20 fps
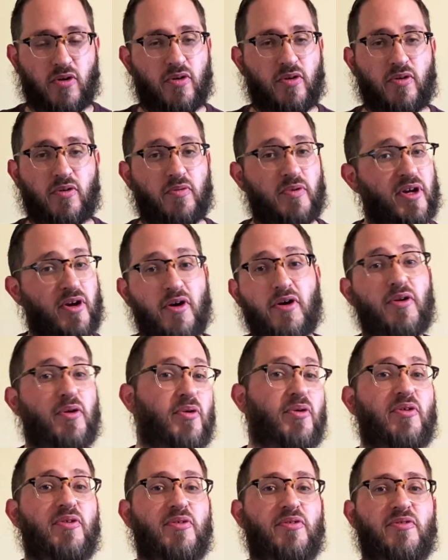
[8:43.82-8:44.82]
We can't
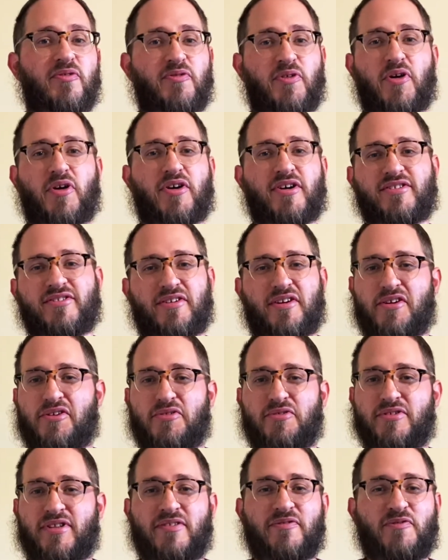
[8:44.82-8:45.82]
all focus on a
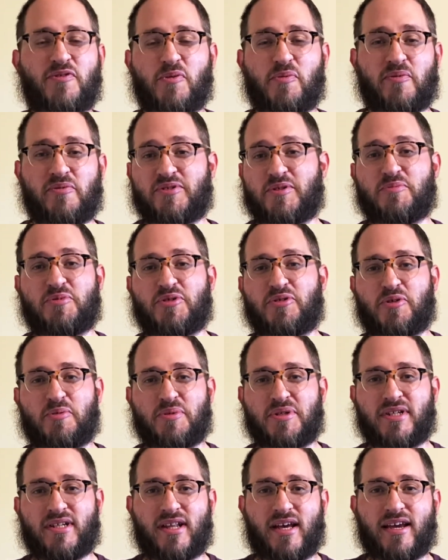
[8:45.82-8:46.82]
new form of
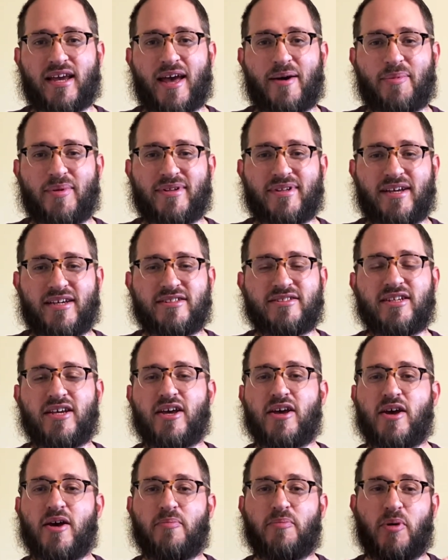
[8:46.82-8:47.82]
subscription like Apple does,
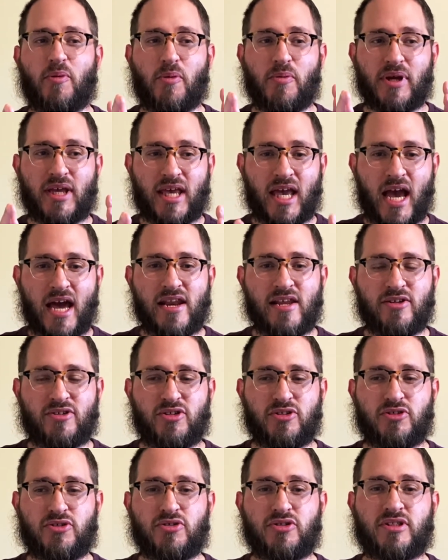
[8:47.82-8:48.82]
but what we can
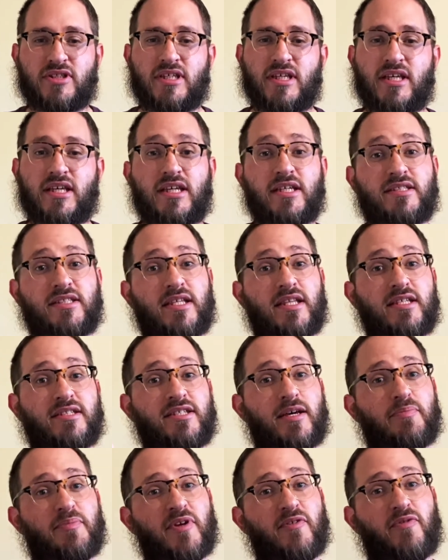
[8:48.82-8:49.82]
introduce is either
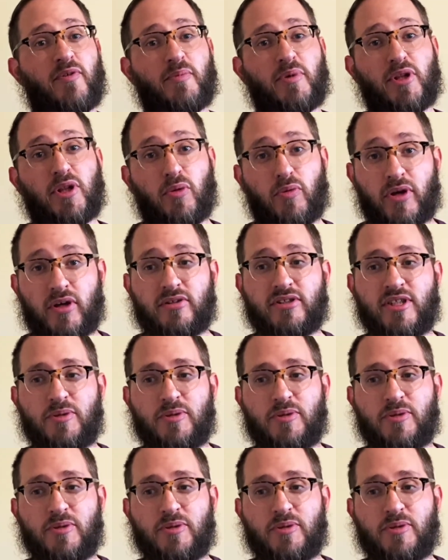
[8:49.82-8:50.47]
something from a loyalty